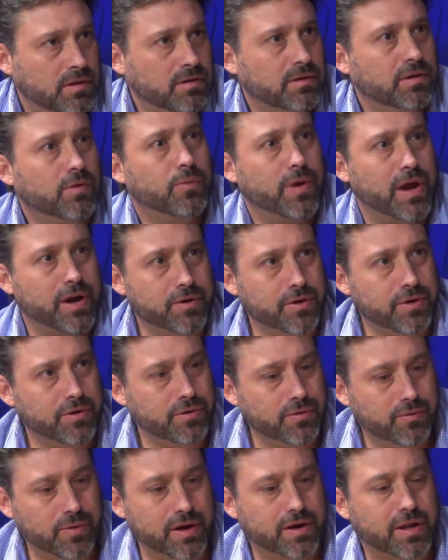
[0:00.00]
where yep.
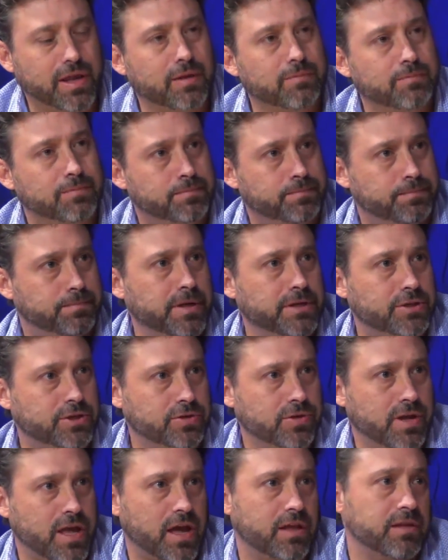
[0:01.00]
you where can put
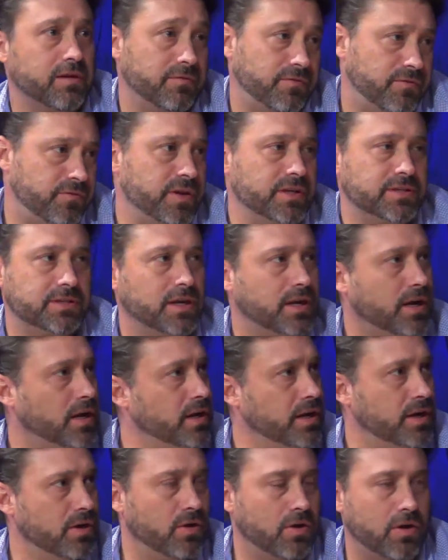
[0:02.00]
together
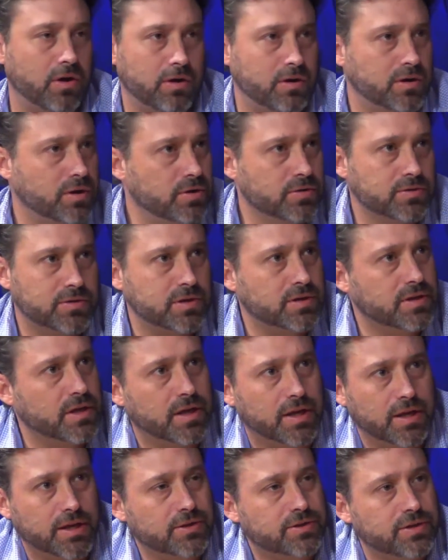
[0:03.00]
physically or using
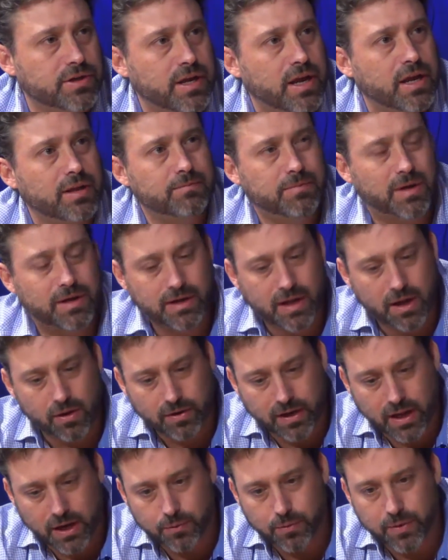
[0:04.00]
the internet, but
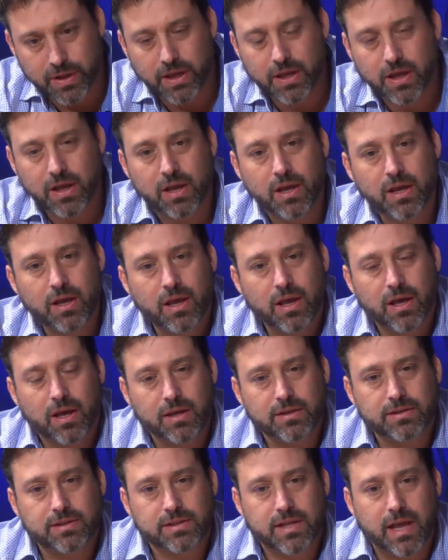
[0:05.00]
how can we
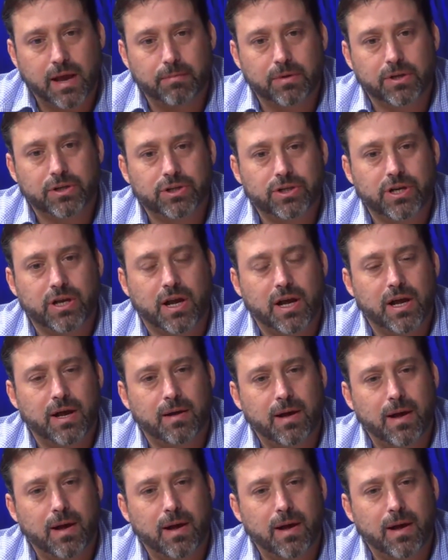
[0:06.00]
establish a,